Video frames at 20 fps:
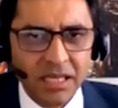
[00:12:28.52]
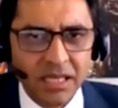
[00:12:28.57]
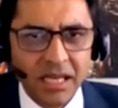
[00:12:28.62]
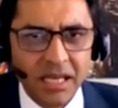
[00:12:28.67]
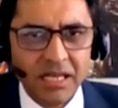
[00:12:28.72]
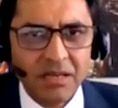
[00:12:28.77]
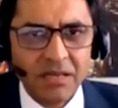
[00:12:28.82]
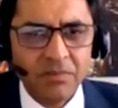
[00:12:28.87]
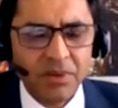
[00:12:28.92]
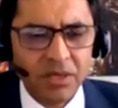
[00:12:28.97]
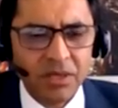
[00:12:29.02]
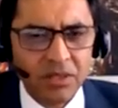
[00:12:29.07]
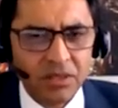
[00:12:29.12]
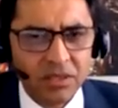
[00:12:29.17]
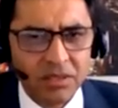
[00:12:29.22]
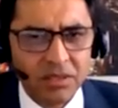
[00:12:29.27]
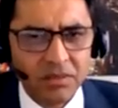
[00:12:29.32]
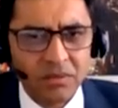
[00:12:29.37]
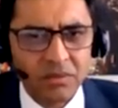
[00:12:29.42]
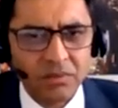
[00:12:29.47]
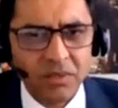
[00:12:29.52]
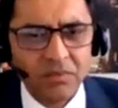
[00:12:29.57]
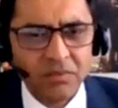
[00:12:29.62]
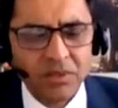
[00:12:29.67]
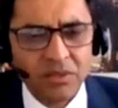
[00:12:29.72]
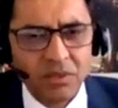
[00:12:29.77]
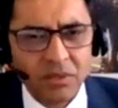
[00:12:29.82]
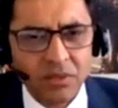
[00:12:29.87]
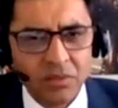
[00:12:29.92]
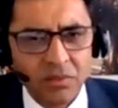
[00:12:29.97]
And in particular, when
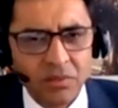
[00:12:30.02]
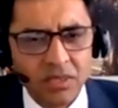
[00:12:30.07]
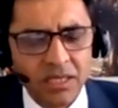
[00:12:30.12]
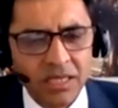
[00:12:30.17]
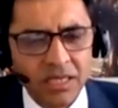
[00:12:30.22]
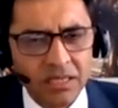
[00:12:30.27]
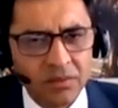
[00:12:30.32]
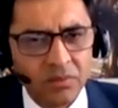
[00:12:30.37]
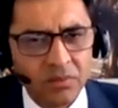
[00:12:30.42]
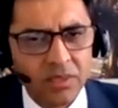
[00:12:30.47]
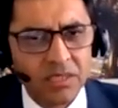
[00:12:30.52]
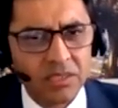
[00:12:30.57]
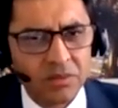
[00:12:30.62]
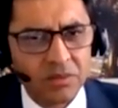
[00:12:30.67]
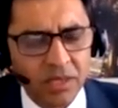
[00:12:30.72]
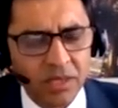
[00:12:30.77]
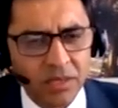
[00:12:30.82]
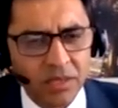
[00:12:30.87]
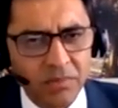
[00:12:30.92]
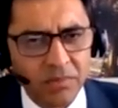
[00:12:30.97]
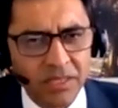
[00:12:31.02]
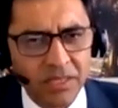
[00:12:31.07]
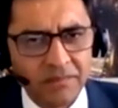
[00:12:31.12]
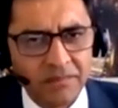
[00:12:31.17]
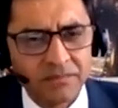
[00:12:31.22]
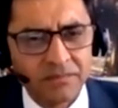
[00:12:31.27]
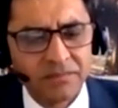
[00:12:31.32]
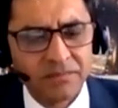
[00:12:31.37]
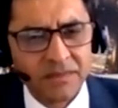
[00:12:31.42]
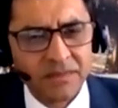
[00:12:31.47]
we talk about health, wellness,
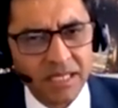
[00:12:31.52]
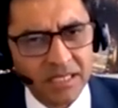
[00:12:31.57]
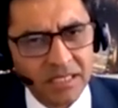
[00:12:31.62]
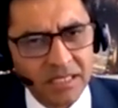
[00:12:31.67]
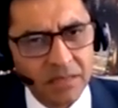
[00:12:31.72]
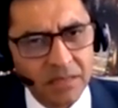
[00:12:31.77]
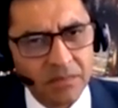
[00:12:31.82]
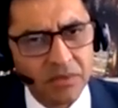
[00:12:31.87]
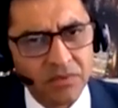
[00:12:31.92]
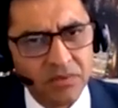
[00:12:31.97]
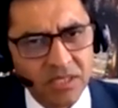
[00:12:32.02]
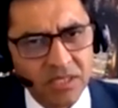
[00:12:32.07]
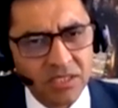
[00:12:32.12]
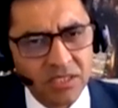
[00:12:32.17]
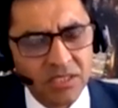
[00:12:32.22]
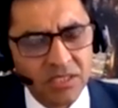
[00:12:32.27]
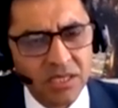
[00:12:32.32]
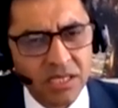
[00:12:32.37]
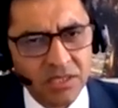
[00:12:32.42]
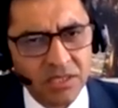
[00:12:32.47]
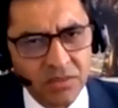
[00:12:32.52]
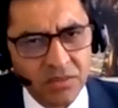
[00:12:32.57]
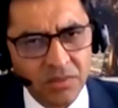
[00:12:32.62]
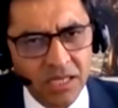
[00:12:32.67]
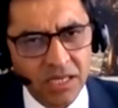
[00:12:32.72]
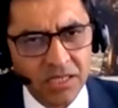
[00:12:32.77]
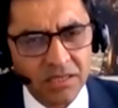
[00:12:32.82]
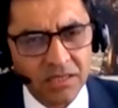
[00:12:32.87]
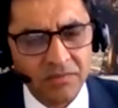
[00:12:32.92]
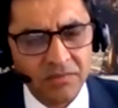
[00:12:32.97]
well-being, and some of these
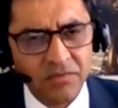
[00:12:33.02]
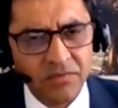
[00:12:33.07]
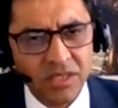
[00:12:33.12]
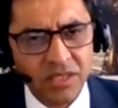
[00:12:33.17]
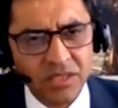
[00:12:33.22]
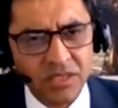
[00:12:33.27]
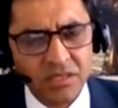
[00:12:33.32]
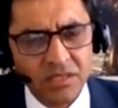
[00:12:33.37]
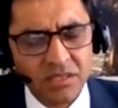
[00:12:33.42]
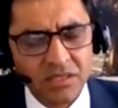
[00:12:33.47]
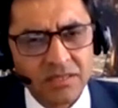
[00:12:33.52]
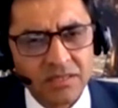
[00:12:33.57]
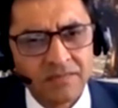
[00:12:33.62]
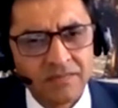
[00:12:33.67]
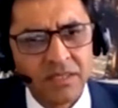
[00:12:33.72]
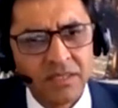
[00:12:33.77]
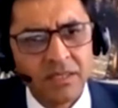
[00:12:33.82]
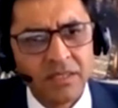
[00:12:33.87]
transhumanism features,